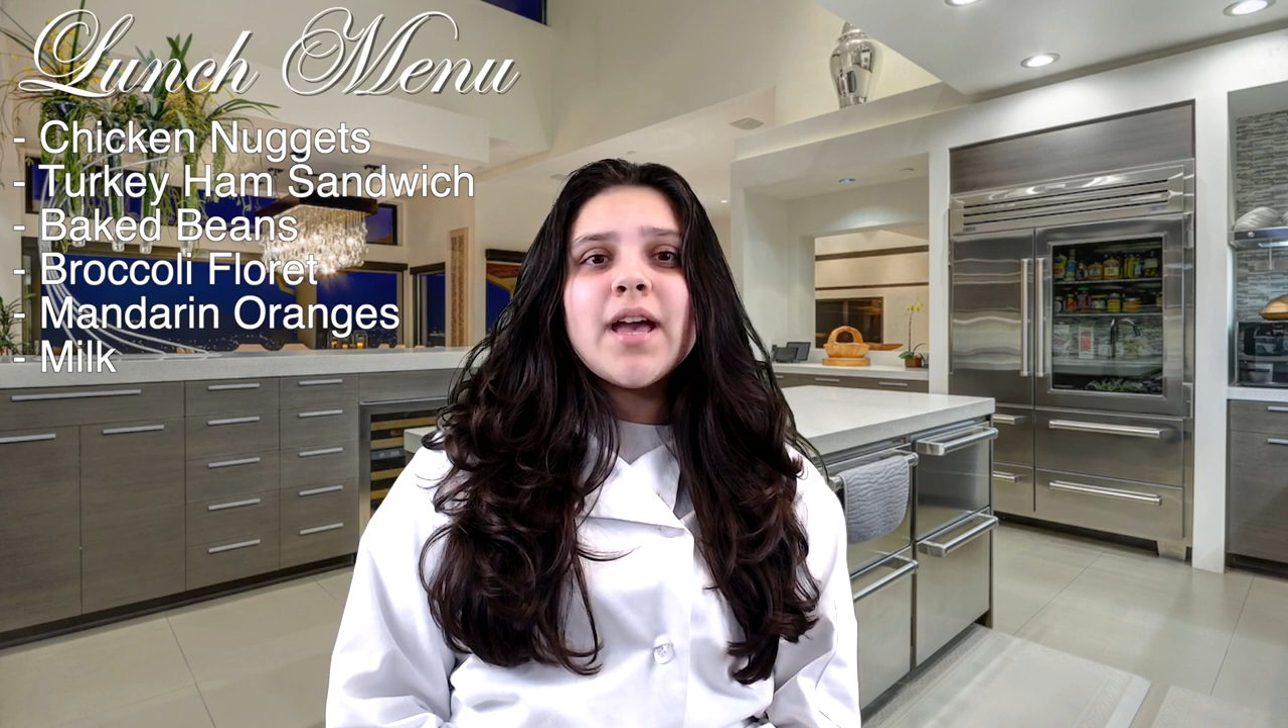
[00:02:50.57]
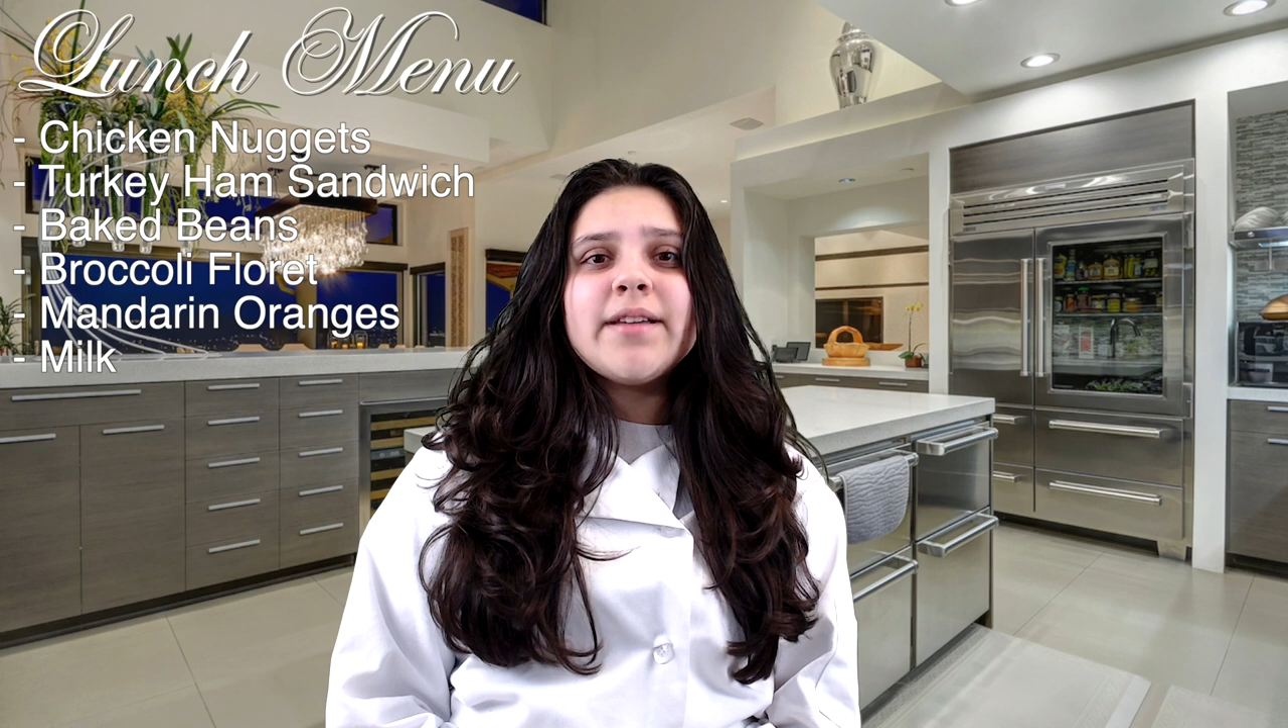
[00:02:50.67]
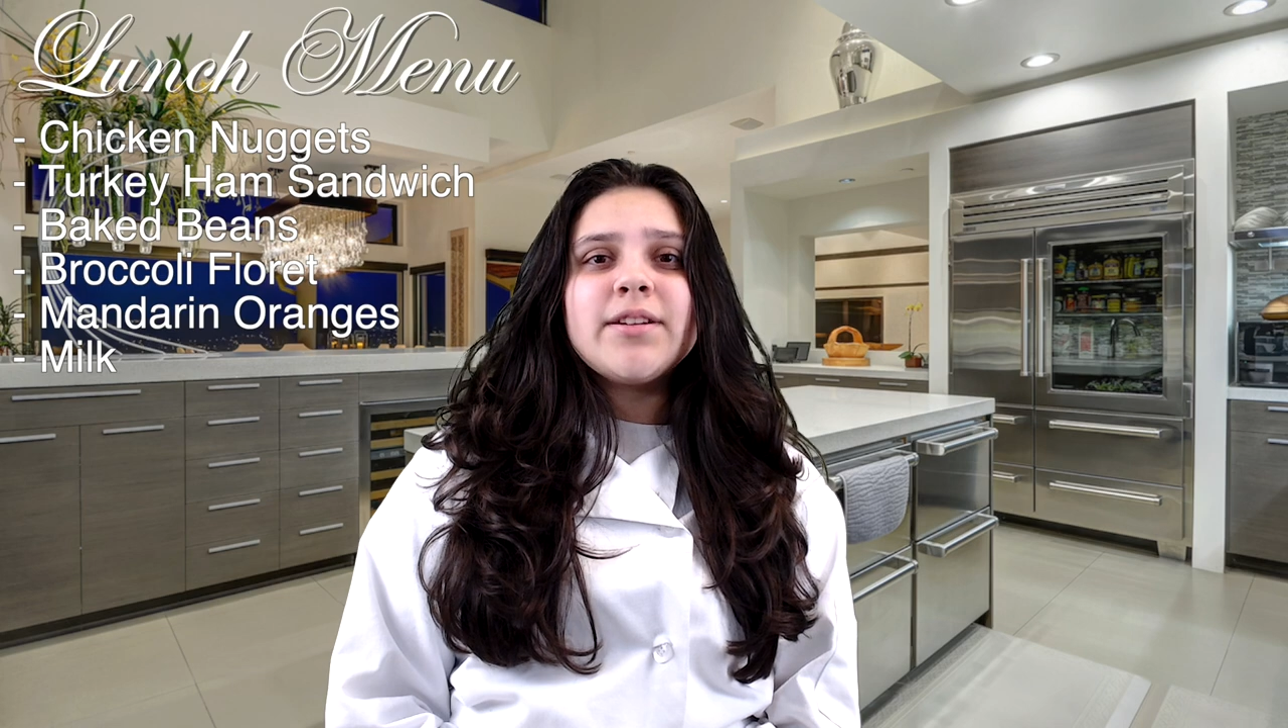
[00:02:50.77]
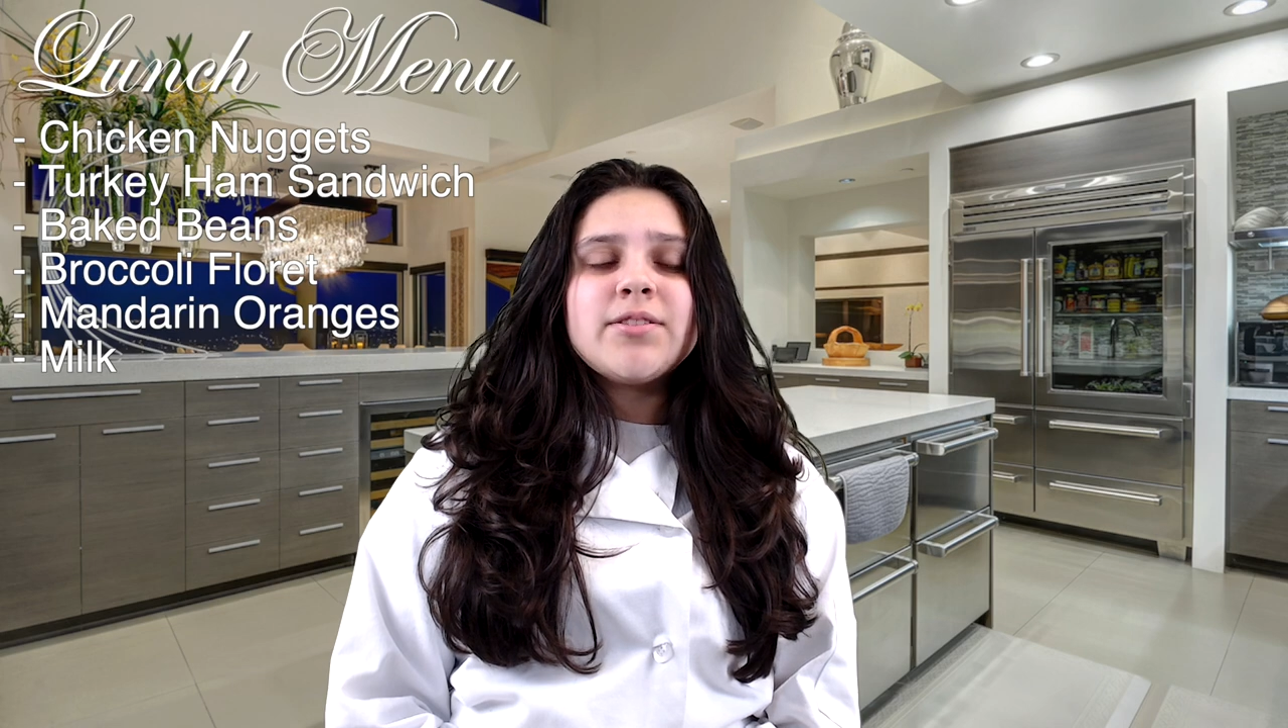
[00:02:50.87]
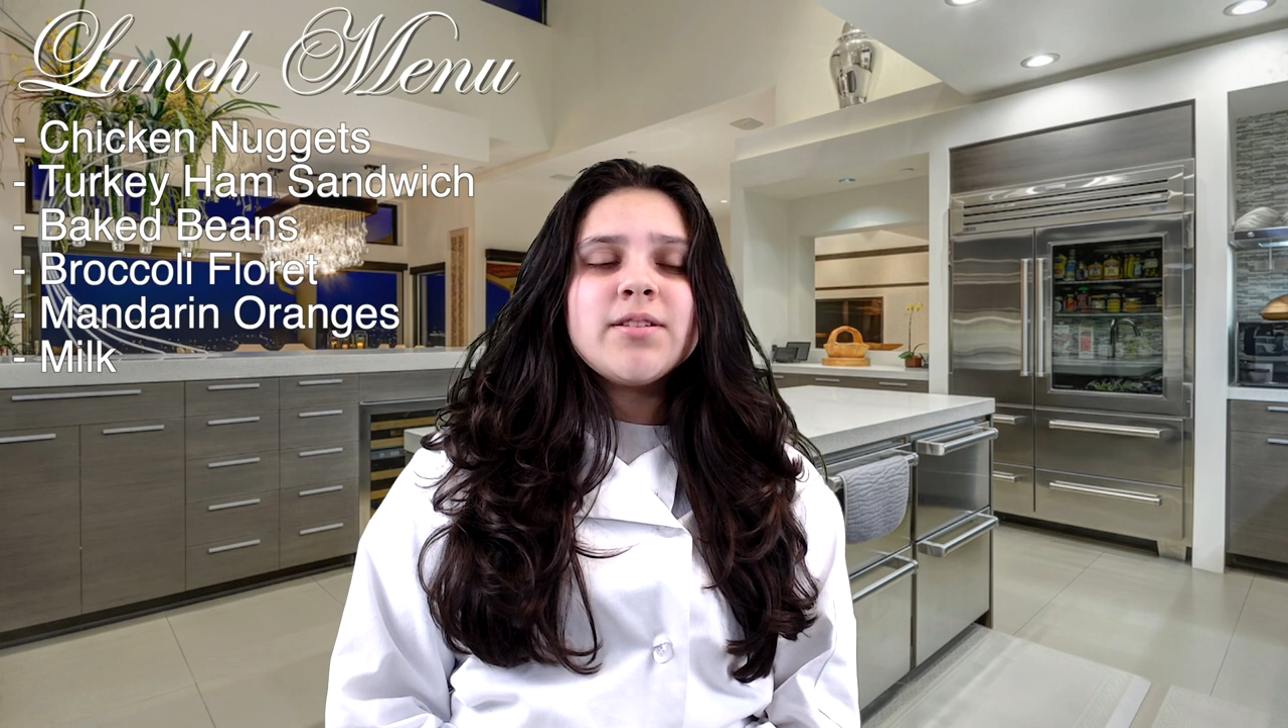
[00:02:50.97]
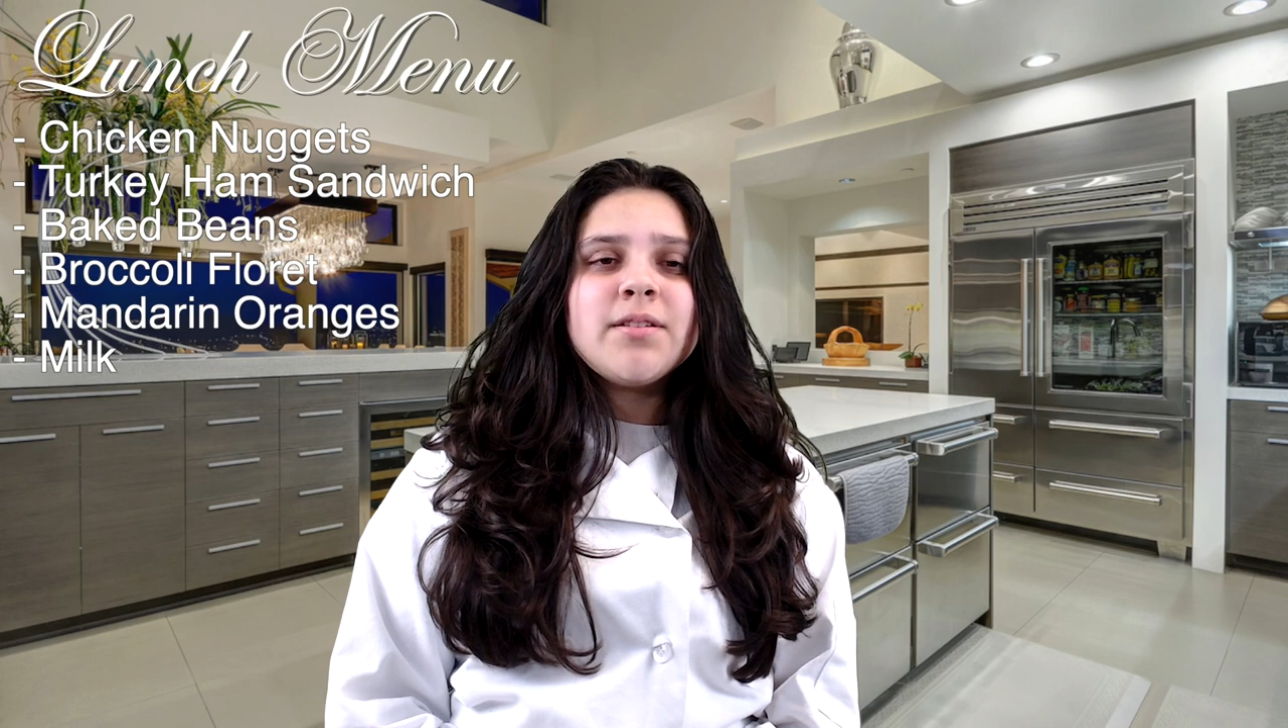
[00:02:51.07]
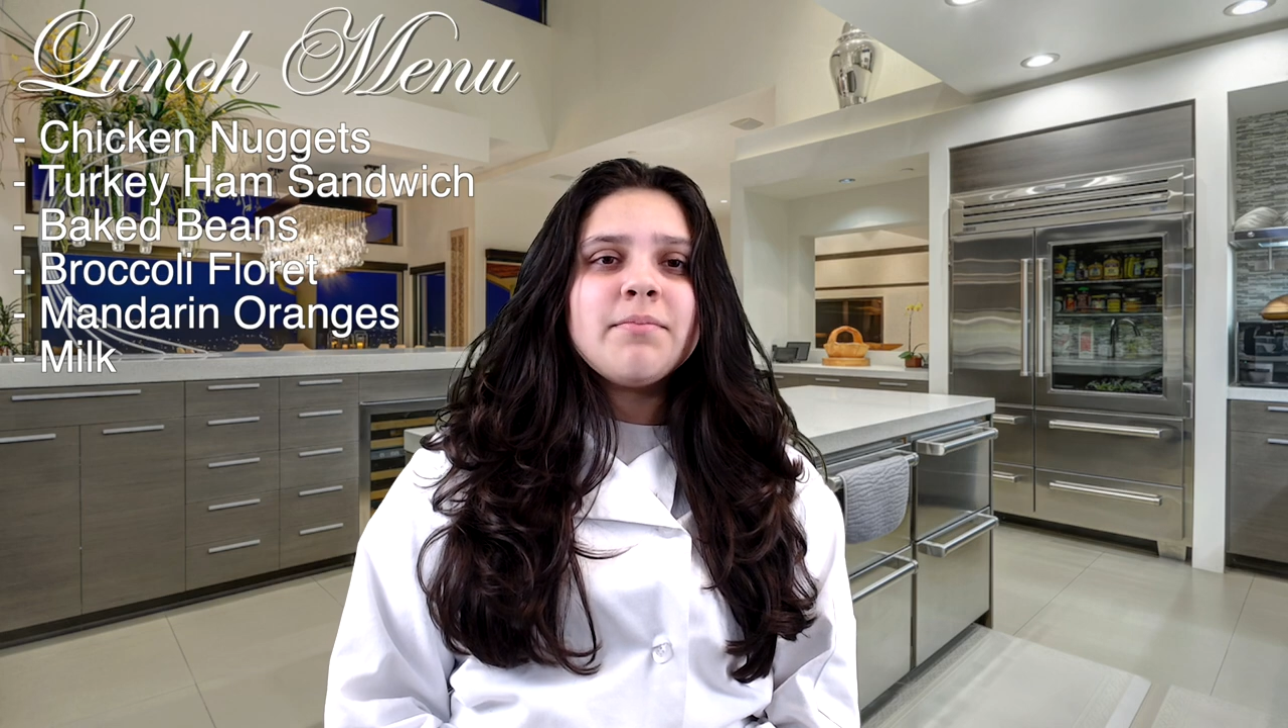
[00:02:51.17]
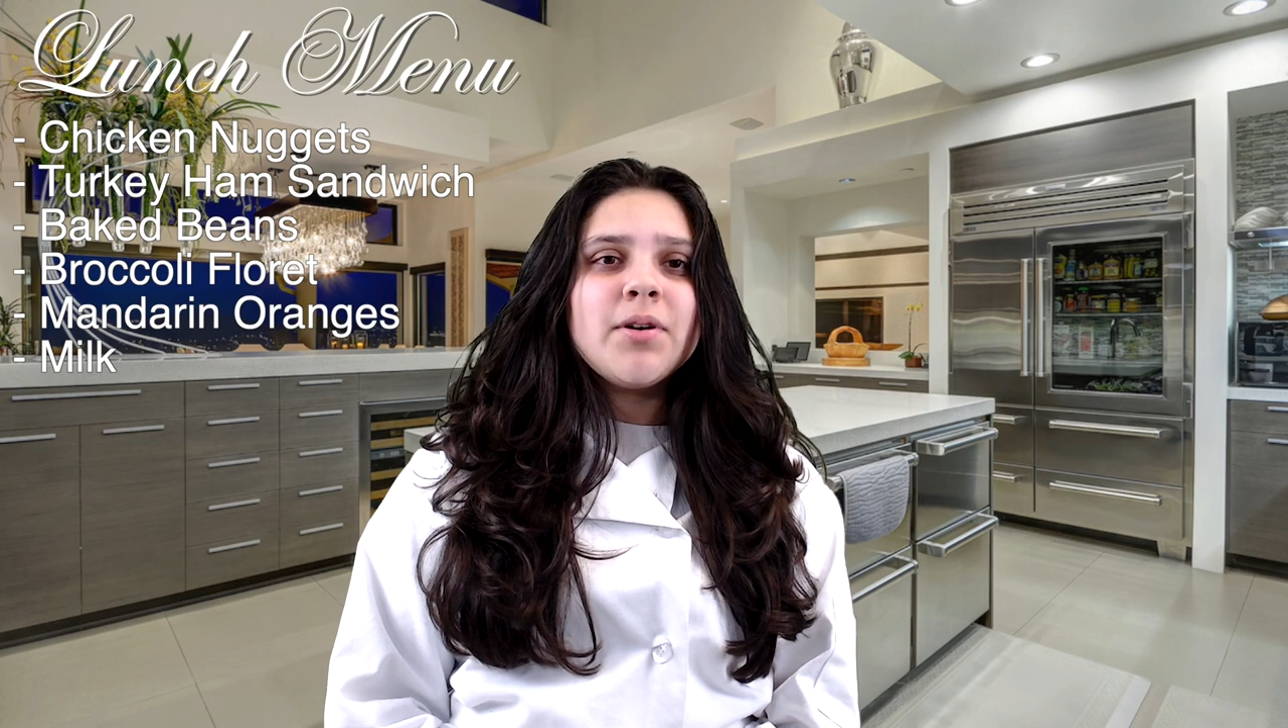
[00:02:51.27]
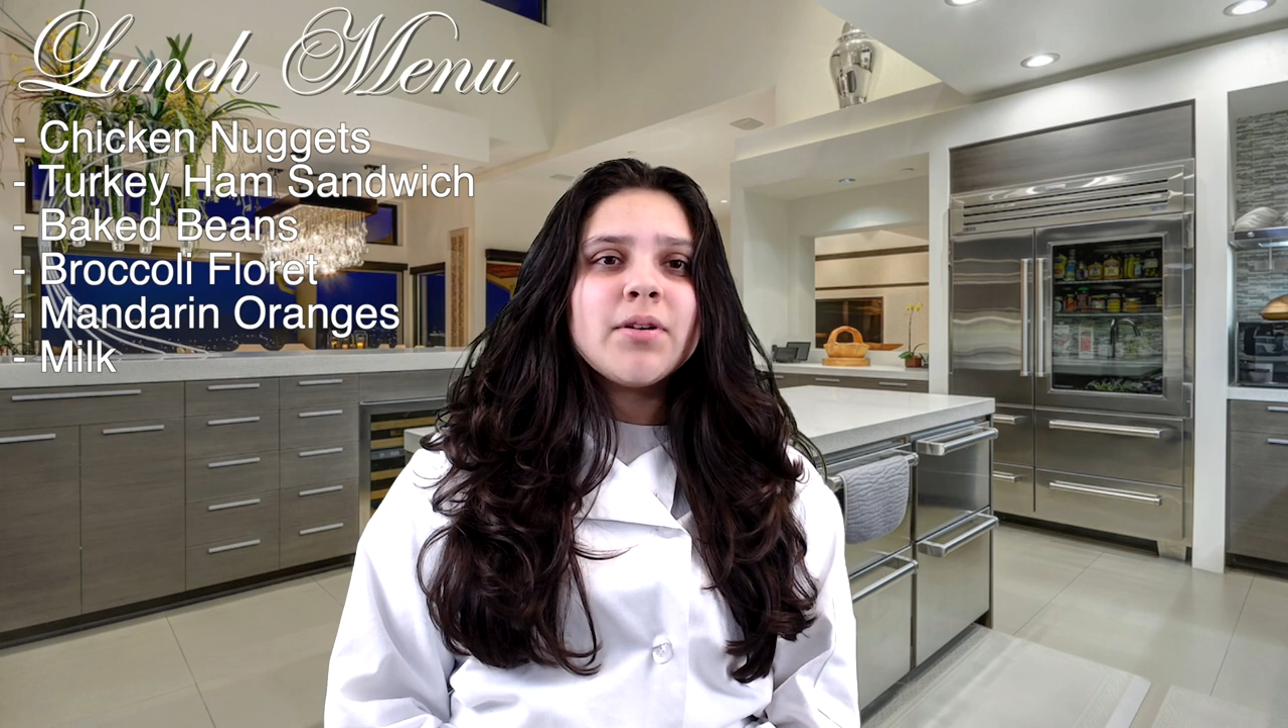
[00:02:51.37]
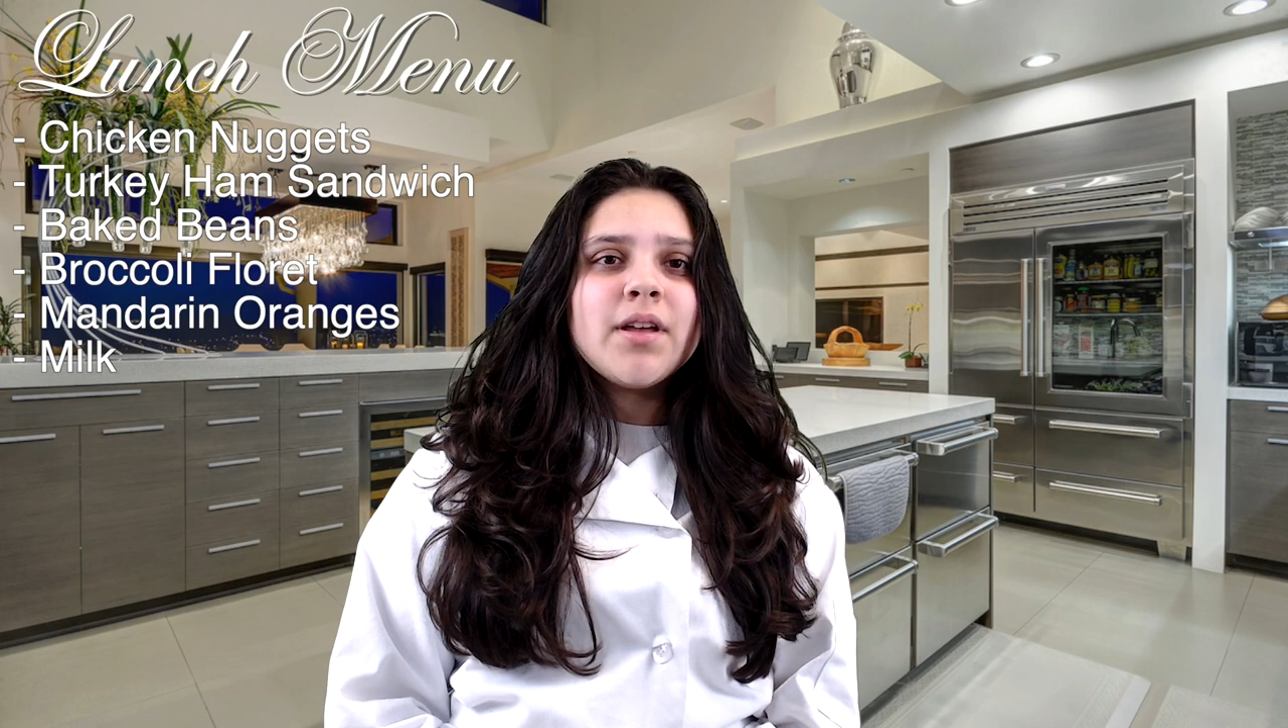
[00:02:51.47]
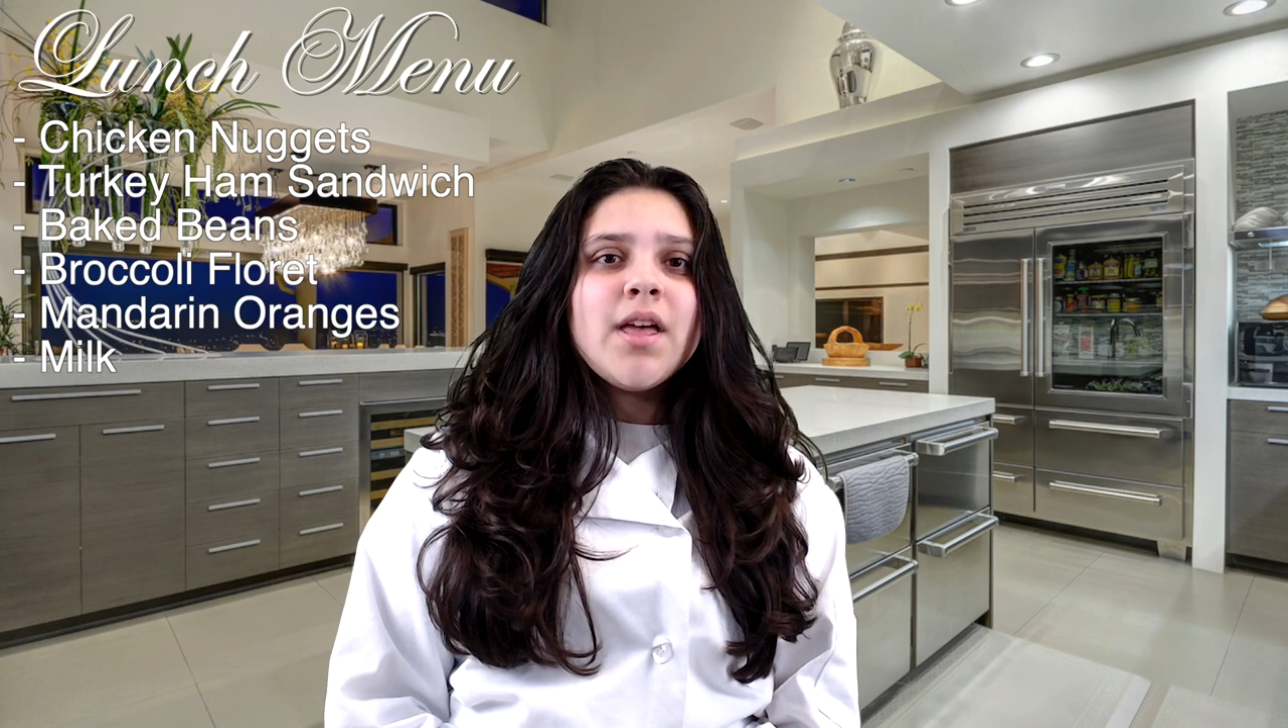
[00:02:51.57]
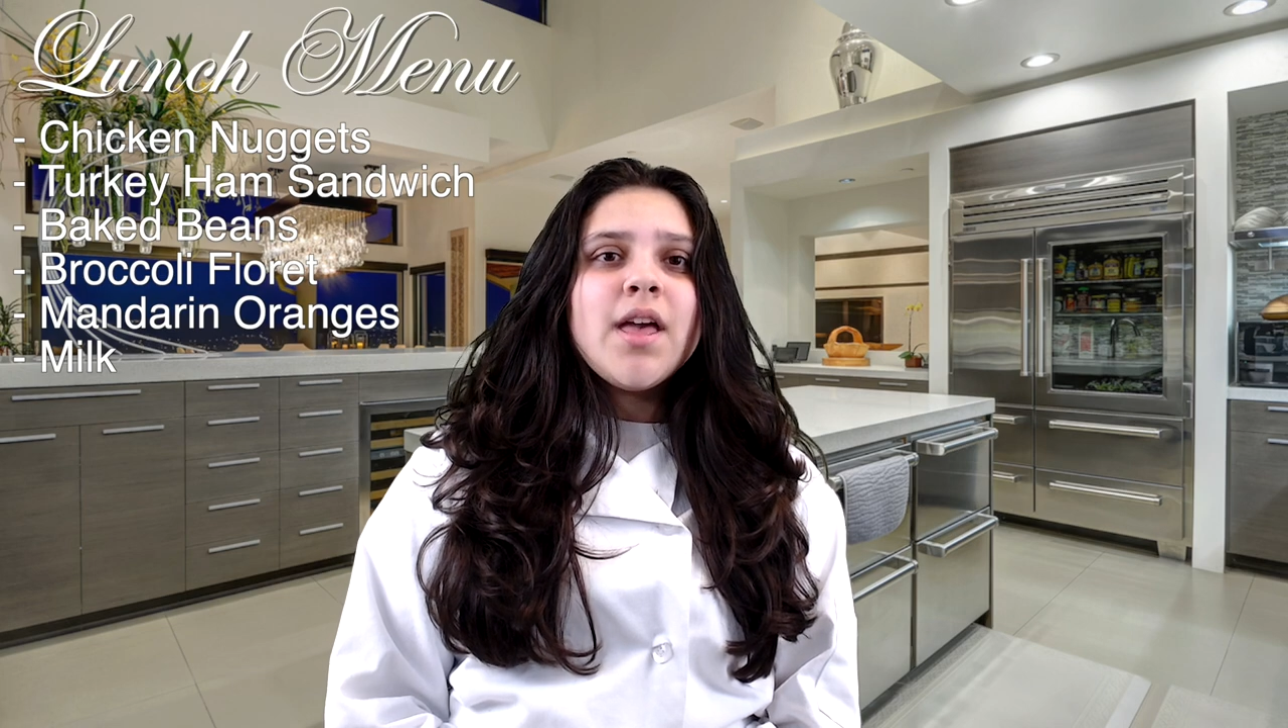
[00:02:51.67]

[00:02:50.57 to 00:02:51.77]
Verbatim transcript: and your choice of milk.